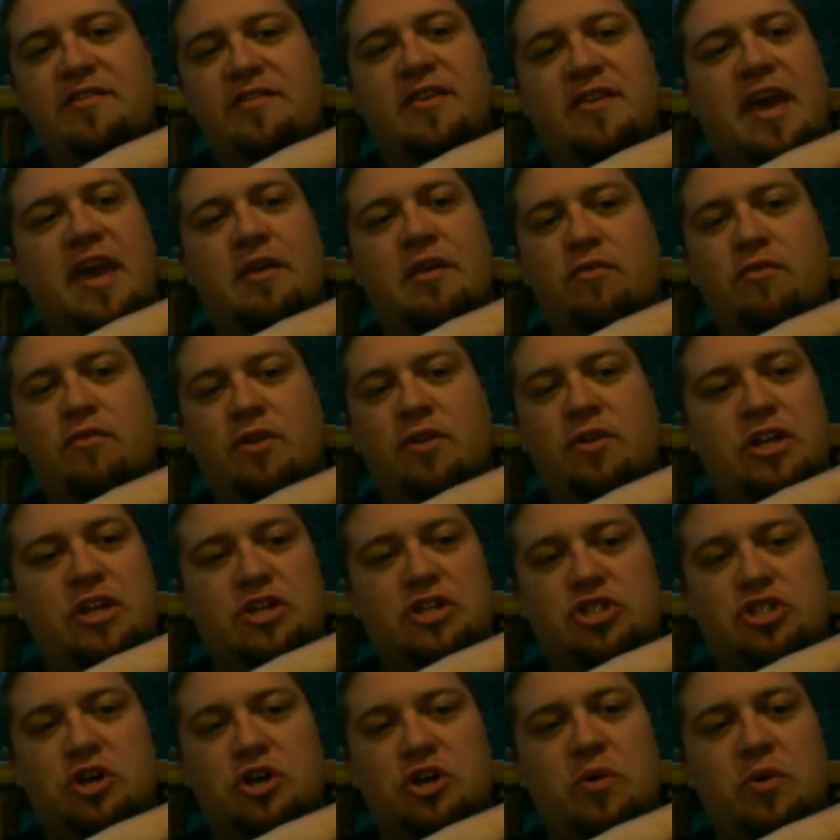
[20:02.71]
scan really
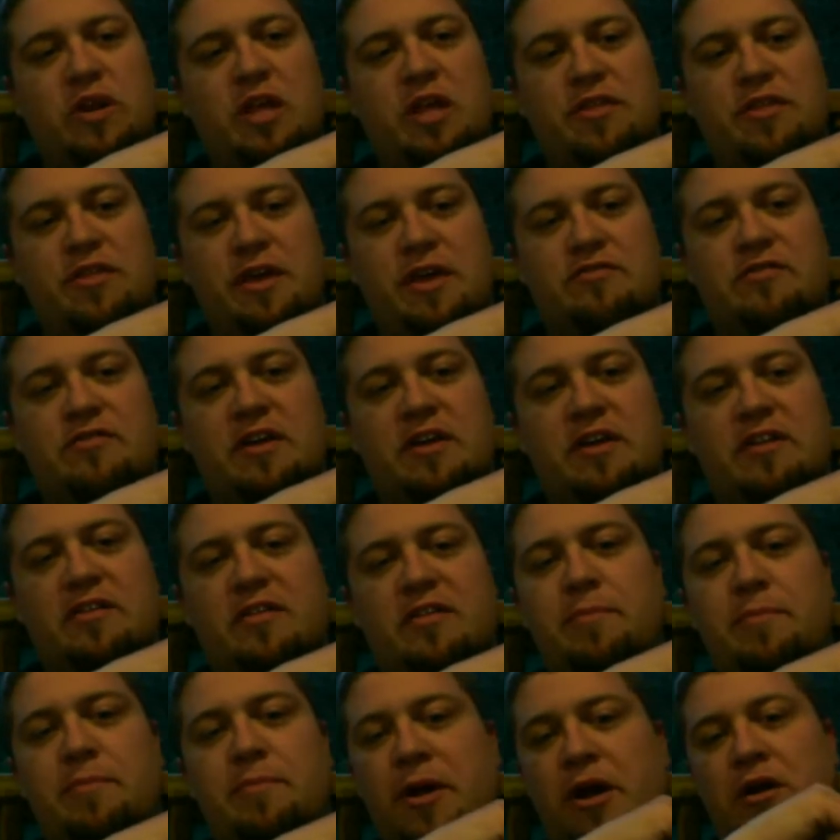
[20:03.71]
didn't show anything. So I did
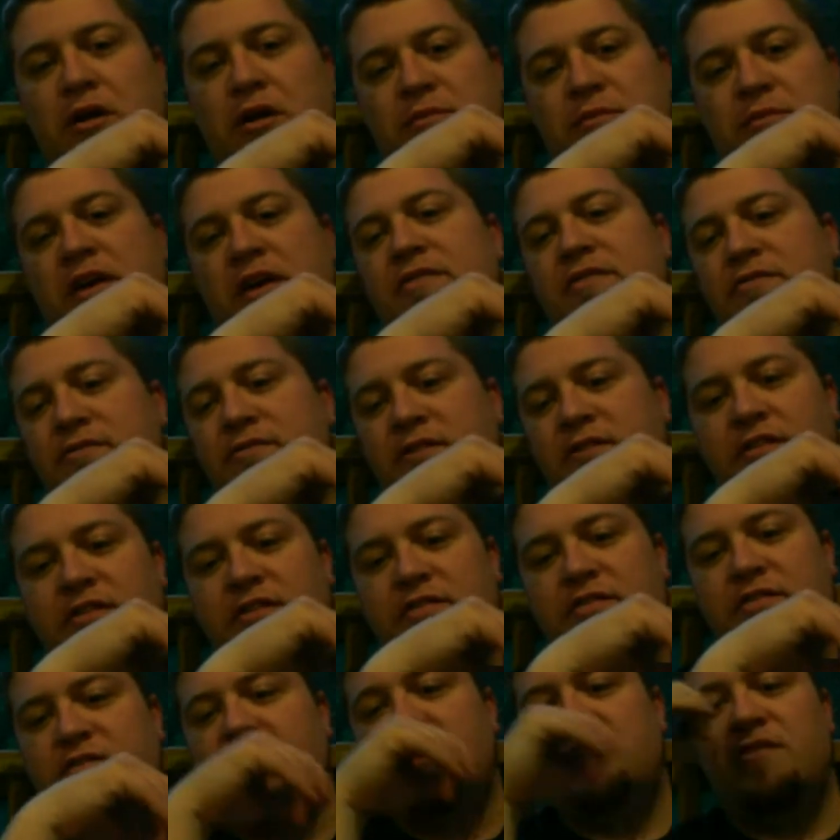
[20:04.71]
the barium test and did
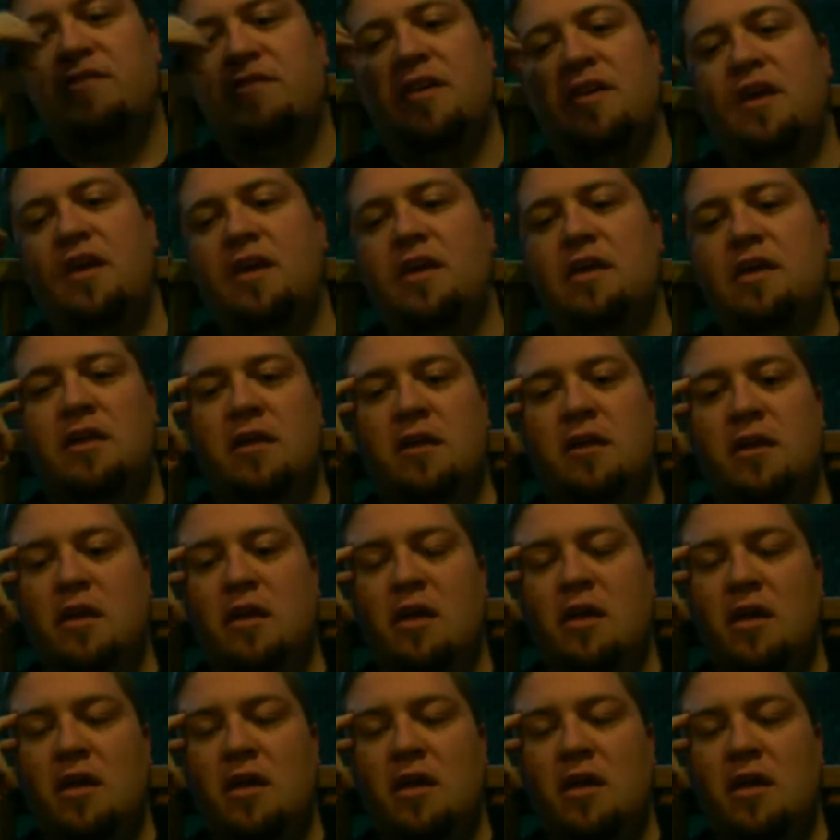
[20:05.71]
the CT, and